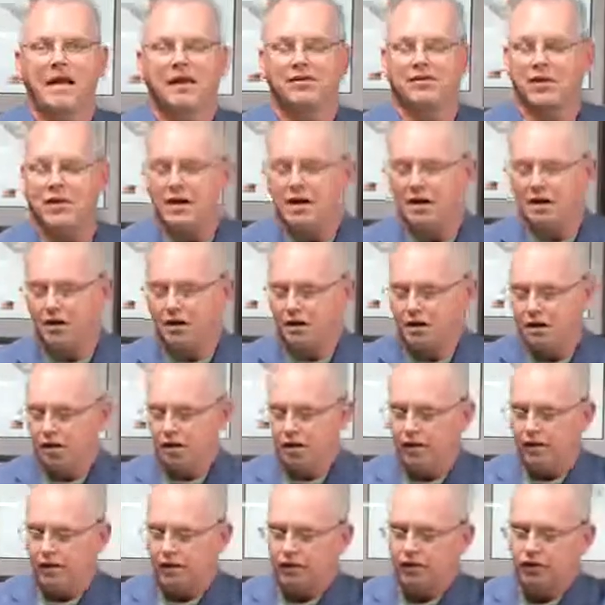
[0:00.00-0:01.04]
Now, I think
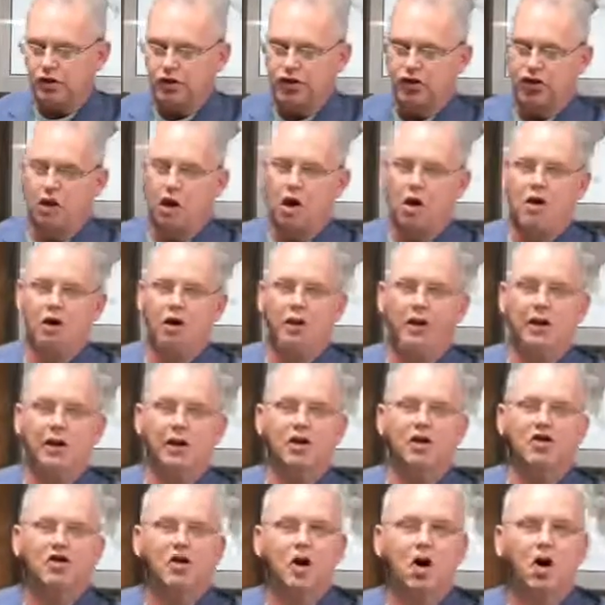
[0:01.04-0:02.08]
there's a song in
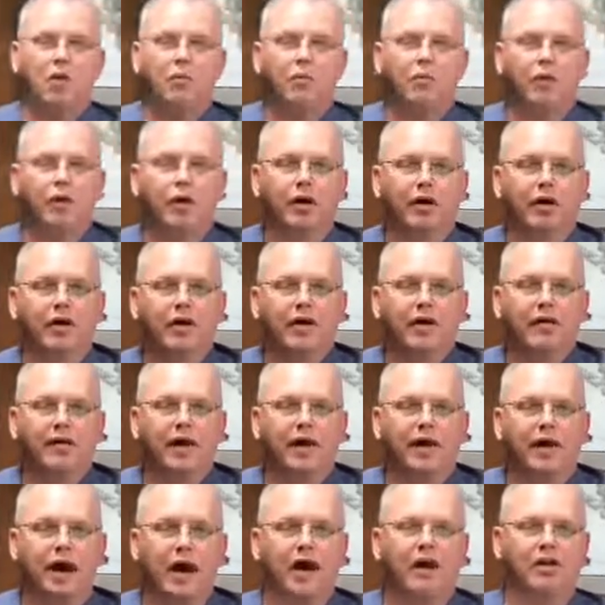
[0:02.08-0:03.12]
our psalm book
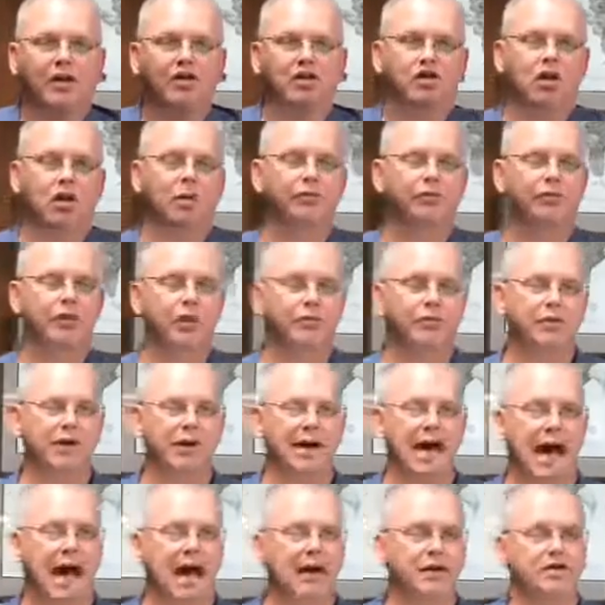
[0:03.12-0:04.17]
that kind of sums up
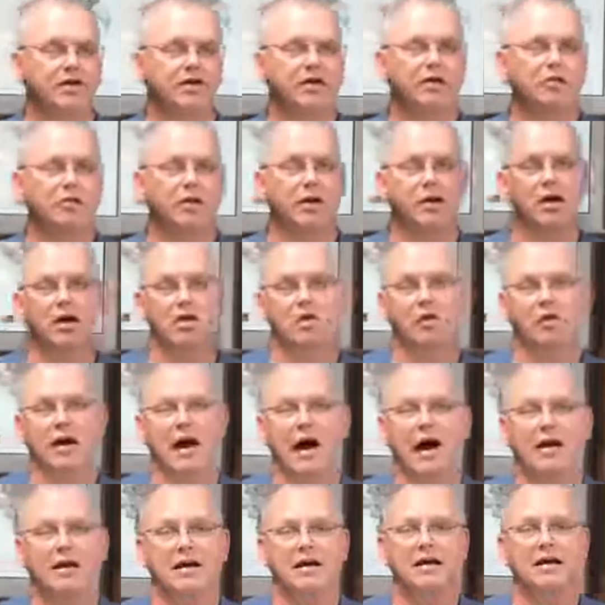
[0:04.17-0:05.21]
the attitude that you
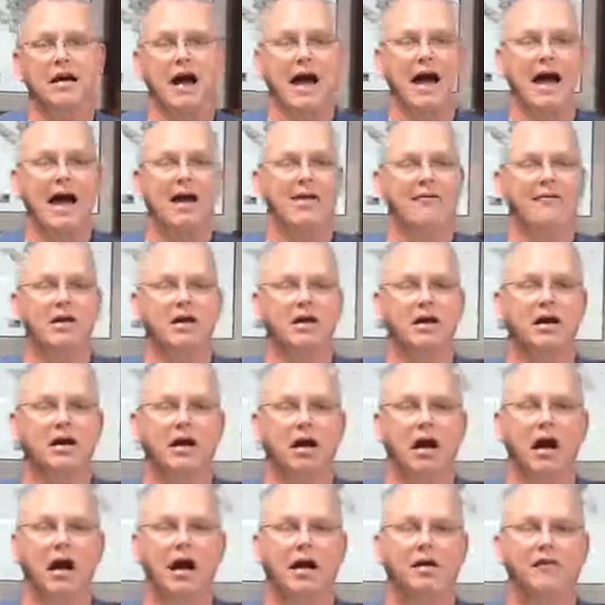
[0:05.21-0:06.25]
and I need to have in
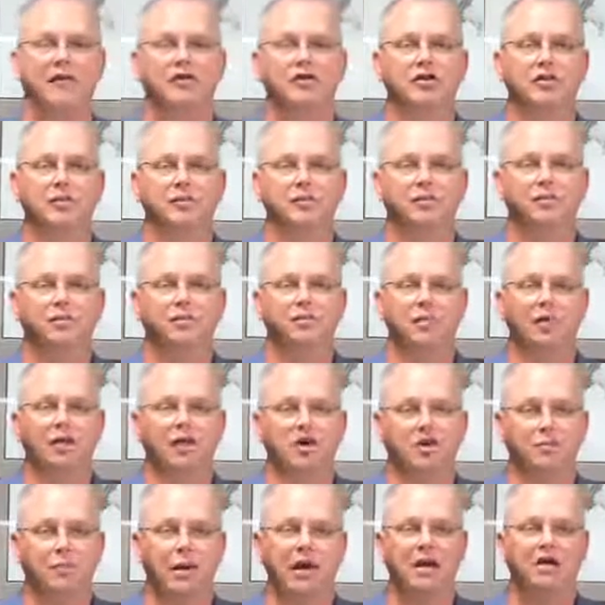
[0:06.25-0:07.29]
our lives
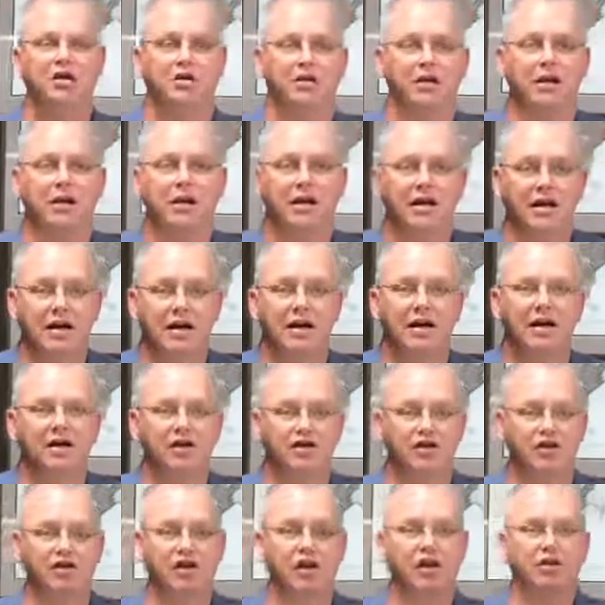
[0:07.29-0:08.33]
especially
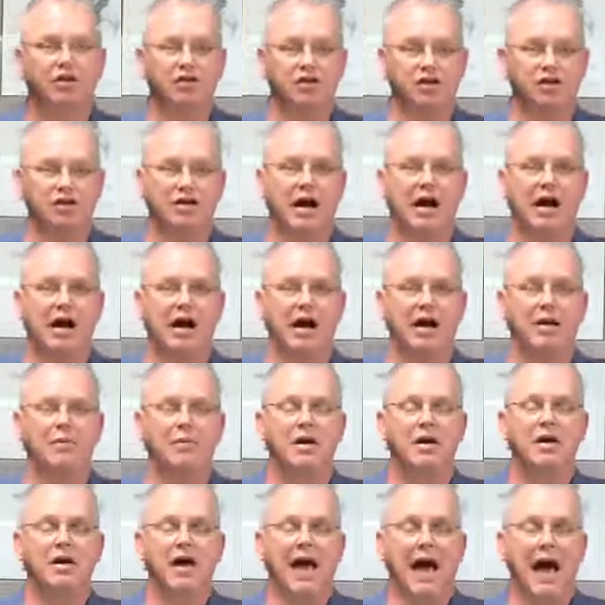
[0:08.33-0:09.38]
in such a
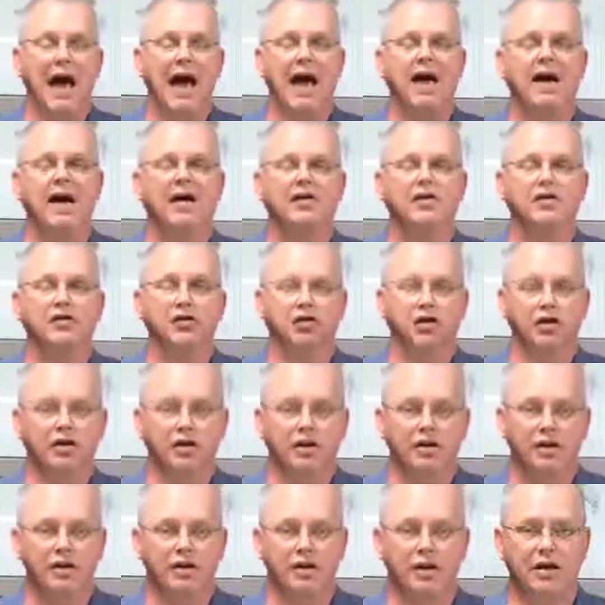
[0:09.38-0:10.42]
time as
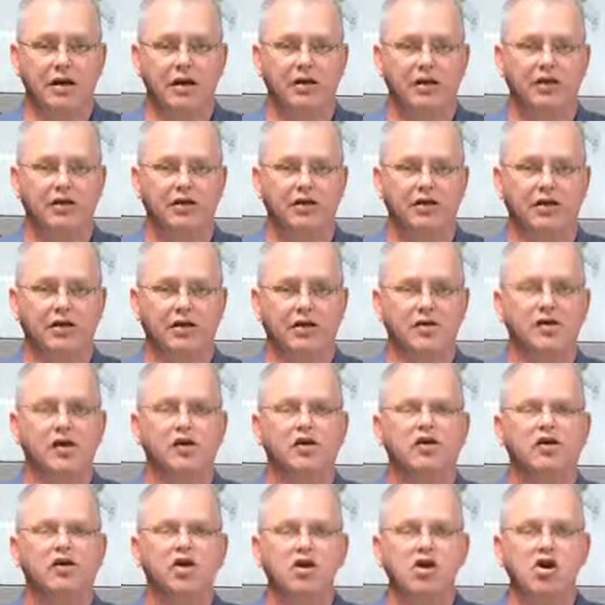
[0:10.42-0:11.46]
this,
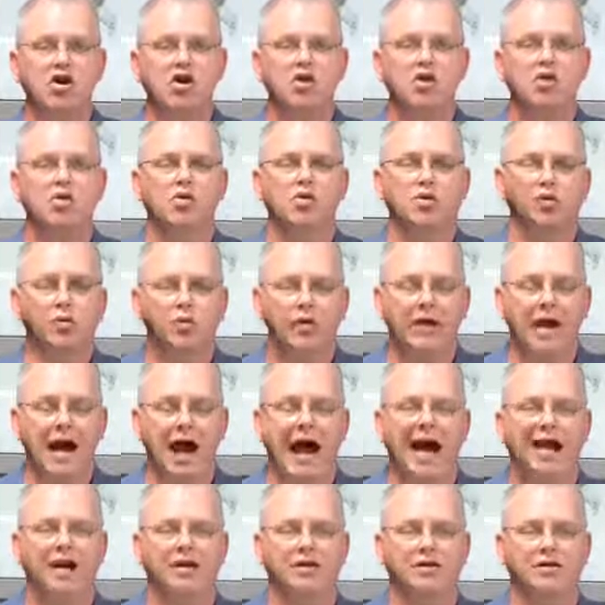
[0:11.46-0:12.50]
this new
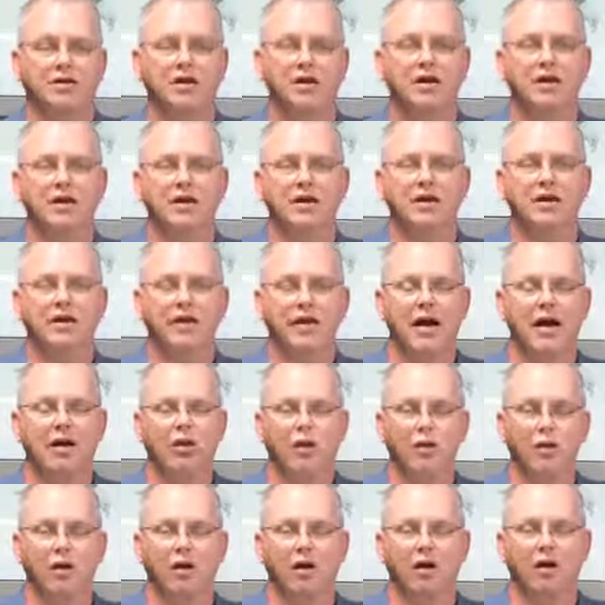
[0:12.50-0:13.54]
reality
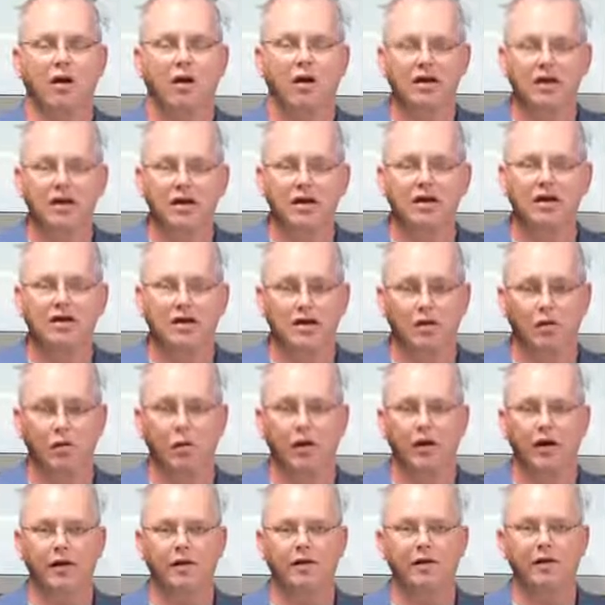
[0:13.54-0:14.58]
that we are
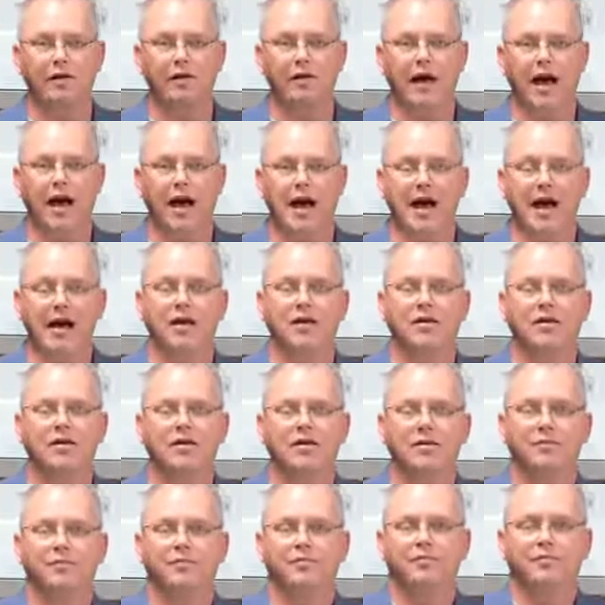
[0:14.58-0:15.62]
dealing with
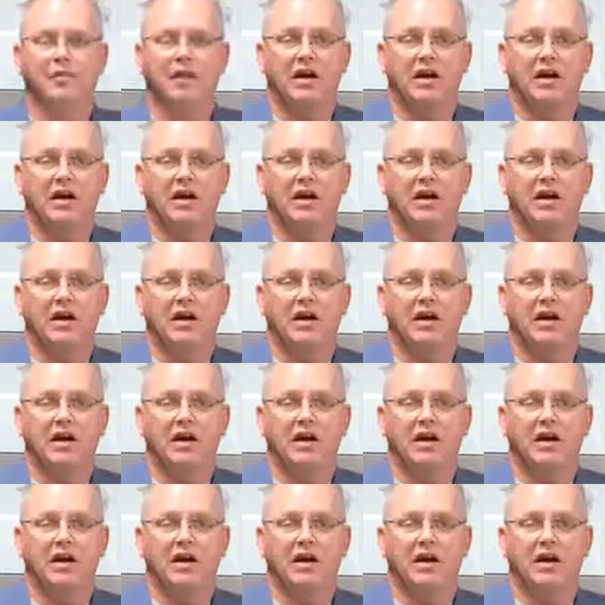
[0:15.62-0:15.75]
and